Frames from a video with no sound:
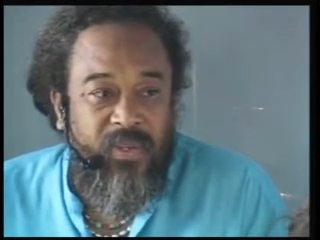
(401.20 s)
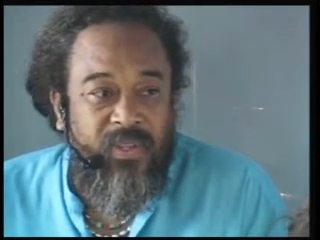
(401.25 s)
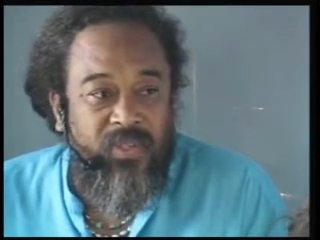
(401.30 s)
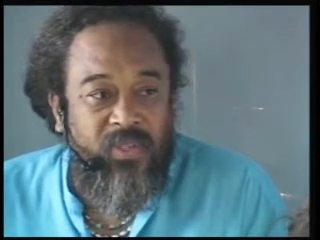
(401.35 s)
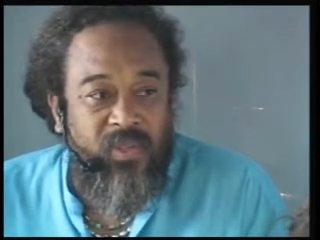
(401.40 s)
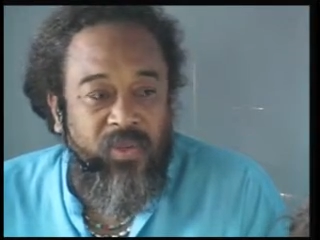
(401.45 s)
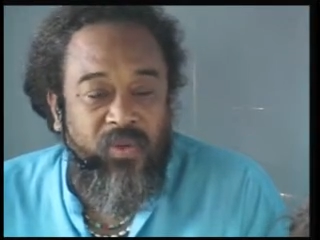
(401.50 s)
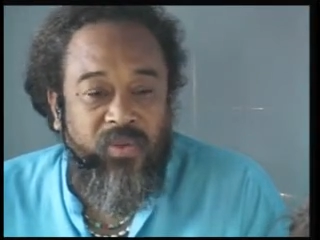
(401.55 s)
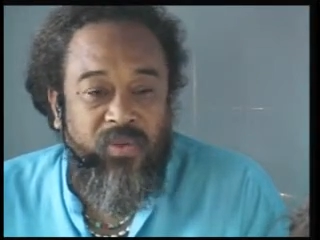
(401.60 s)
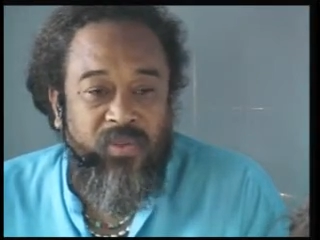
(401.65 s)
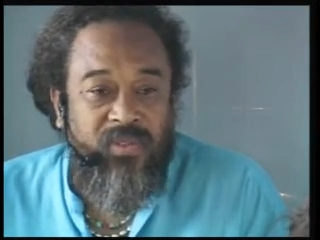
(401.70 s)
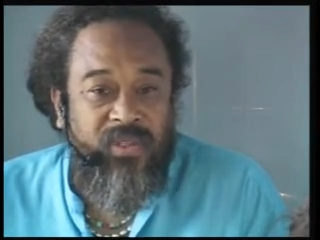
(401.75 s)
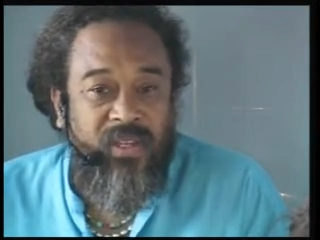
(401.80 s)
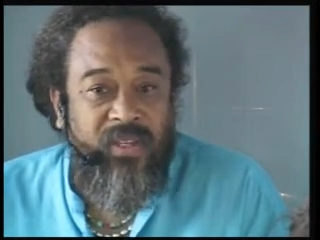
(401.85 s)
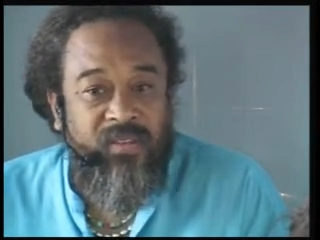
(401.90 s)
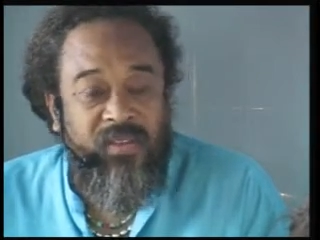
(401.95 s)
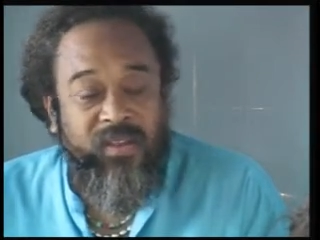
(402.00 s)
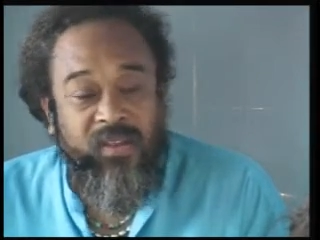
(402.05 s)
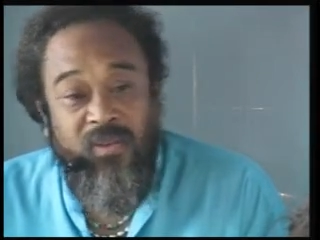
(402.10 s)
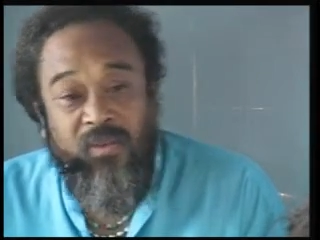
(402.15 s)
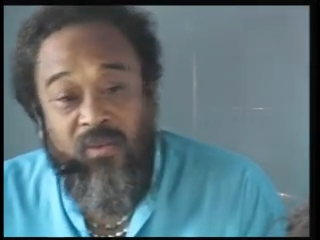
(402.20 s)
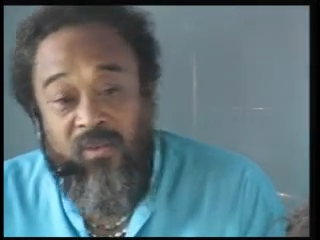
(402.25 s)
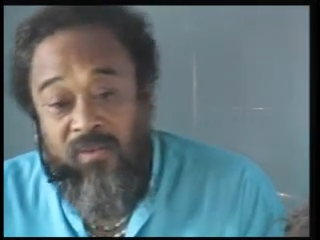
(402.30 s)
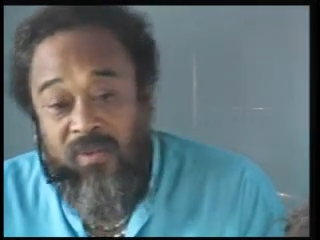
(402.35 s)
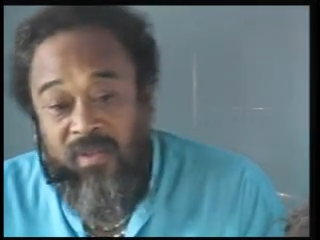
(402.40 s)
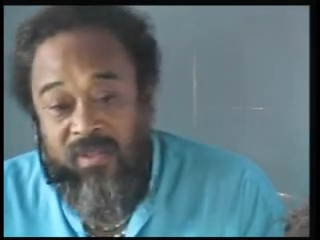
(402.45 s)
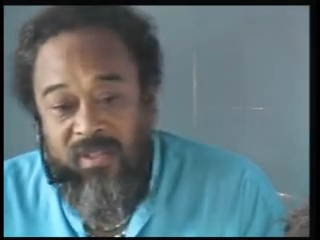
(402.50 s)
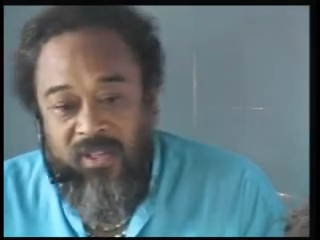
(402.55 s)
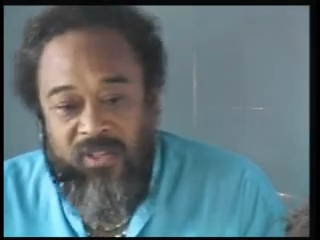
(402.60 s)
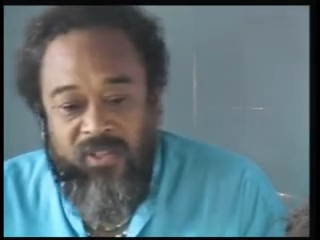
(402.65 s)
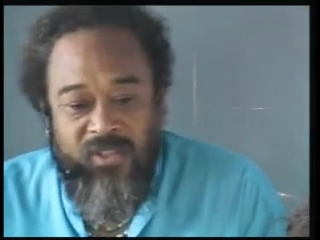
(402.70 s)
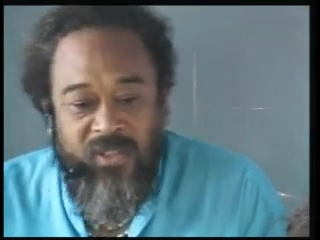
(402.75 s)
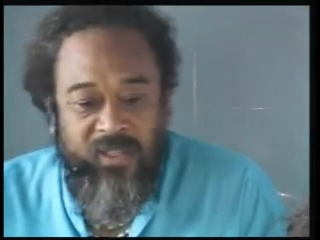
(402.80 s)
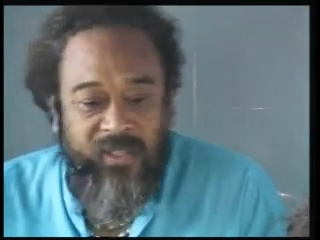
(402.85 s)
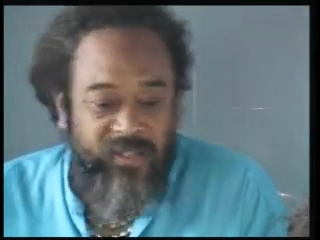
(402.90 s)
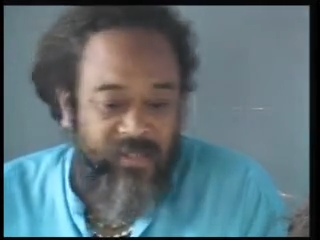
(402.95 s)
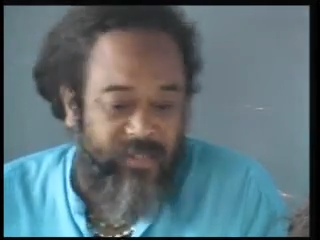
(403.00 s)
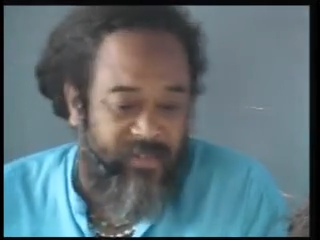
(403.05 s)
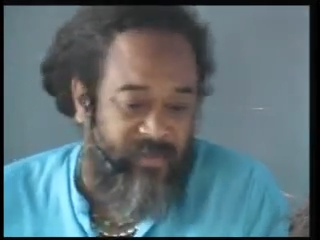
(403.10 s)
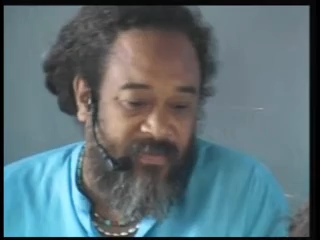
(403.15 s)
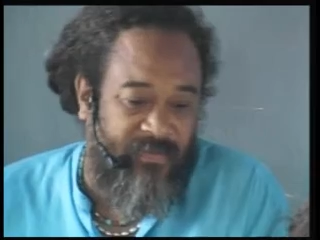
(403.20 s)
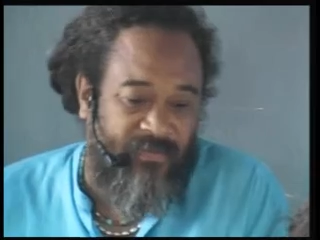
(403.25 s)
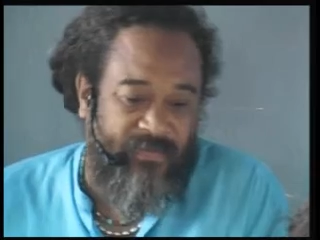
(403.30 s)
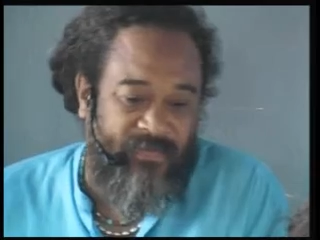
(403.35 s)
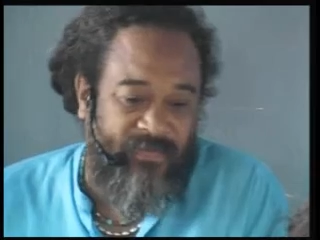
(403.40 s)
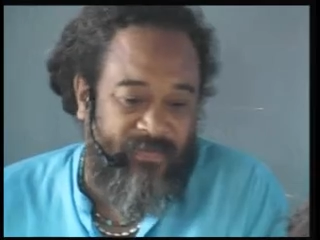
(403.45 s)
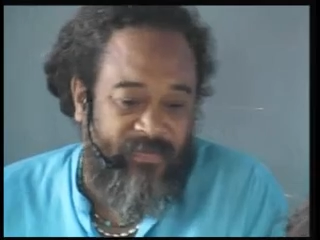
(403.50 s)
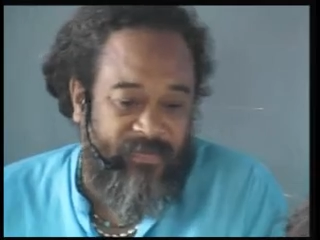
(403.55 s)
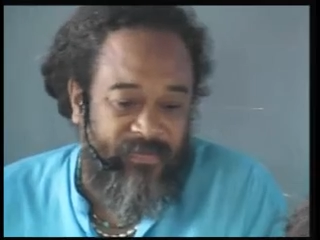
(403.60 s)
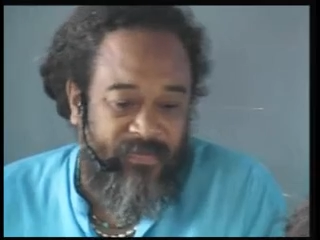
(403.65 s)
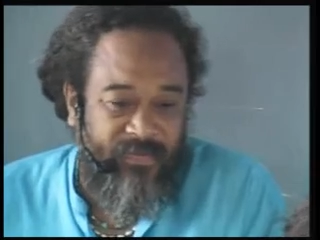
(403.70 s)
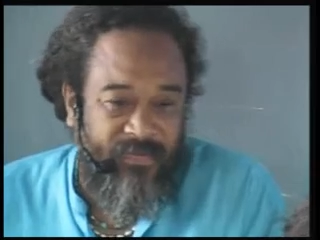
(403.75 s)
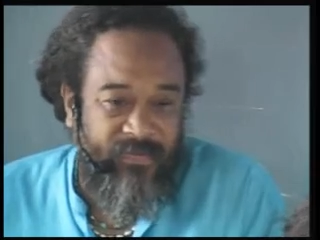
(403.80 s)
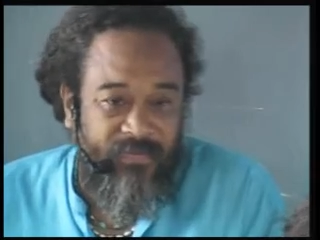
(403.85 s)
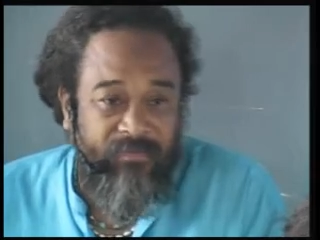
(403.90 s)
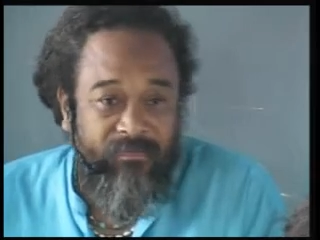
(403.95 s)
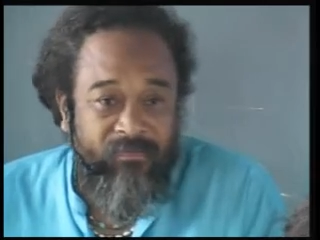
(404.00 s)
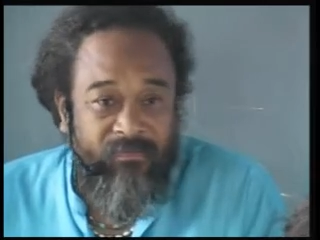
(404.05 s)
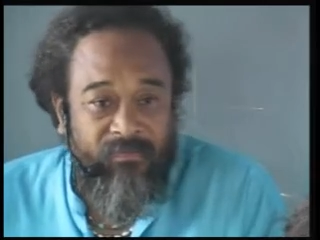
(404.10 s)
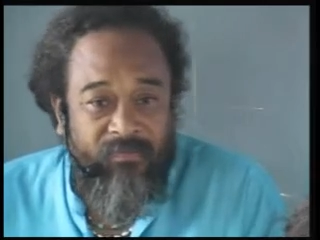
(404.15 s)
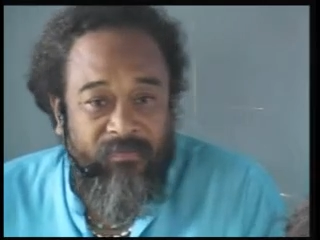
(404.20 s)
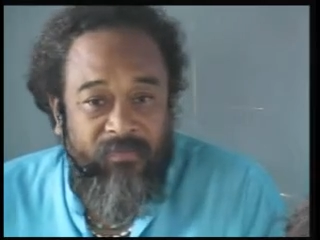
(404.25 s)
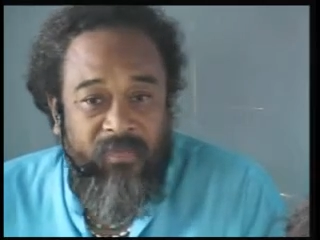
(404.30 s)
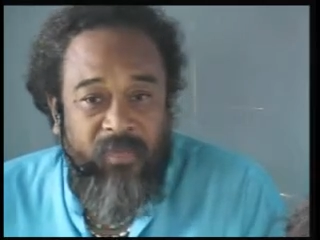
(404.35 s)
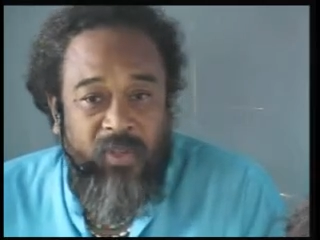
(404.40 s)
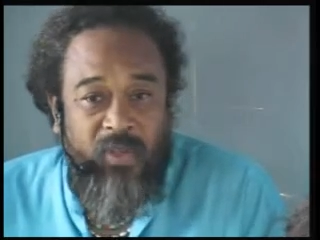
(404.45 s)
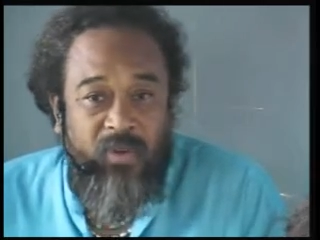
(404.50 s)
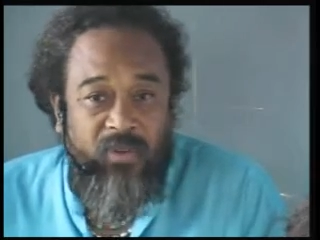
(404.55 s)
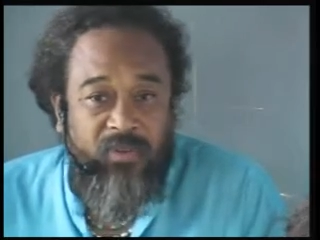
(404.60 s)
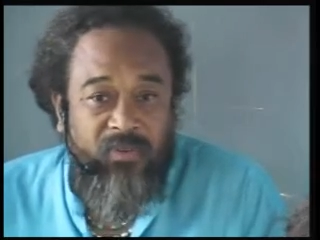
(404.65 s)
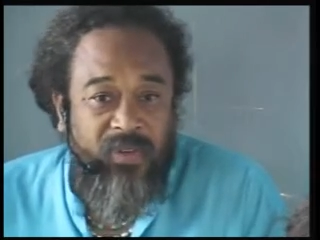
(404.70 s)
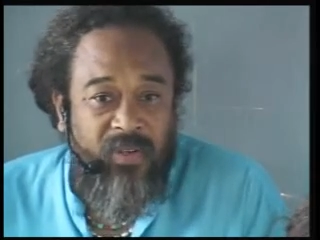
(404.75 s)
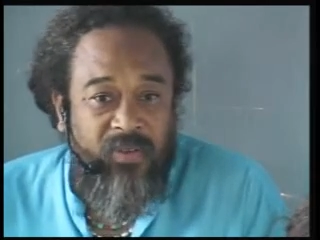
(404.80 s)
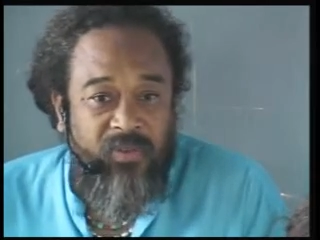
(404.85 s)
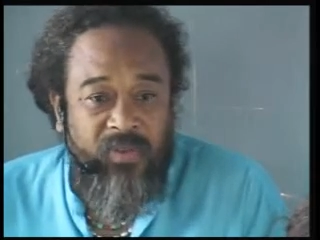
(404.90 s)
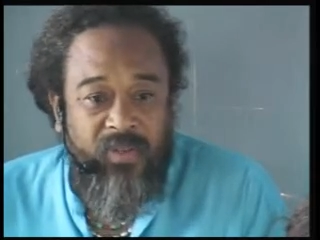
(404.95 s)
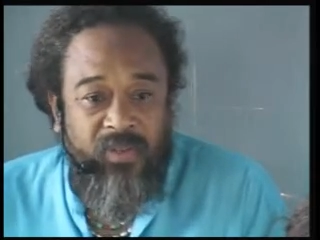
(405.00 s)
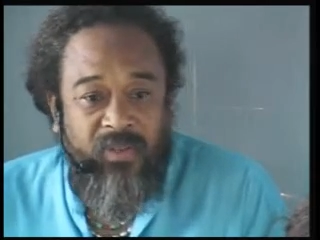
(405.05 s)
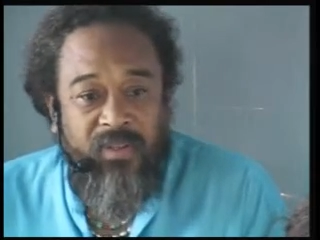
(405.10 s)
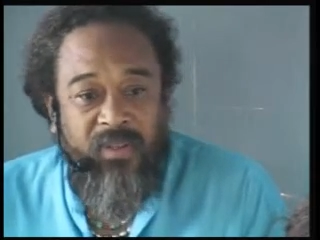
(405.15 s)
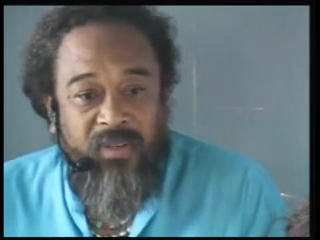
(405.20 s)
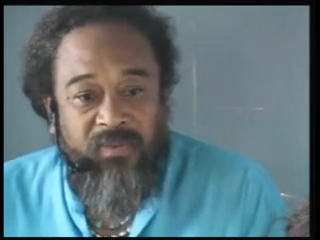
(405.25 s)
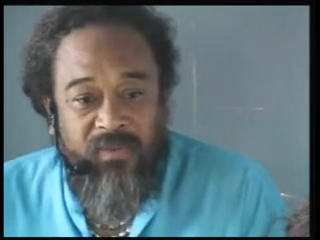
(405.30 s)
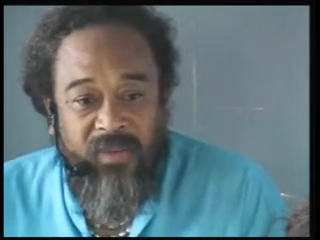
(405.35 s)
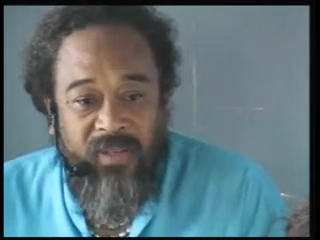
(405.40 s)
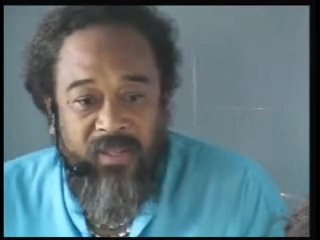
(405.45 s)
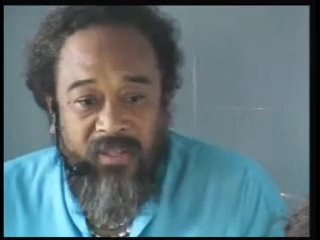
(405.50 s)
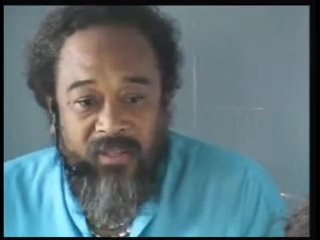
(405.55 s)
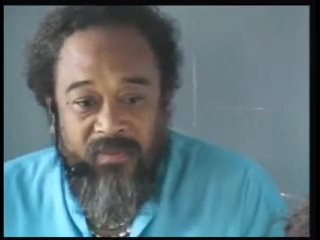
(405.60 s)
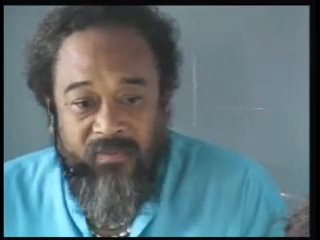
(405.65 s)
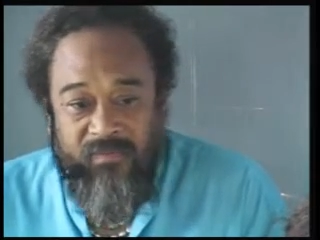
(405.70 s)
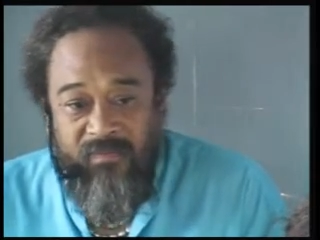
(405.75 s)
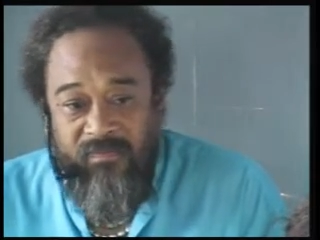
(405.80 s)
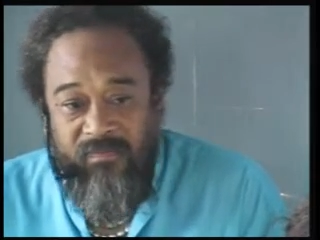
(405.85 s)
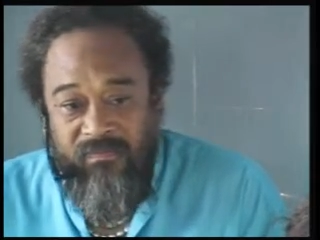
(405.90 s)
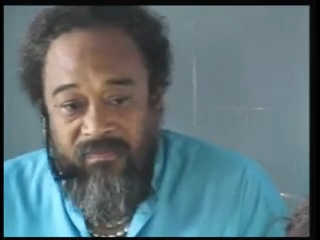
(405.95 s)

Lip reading: We're slow to say thank you for such things. You have found it different.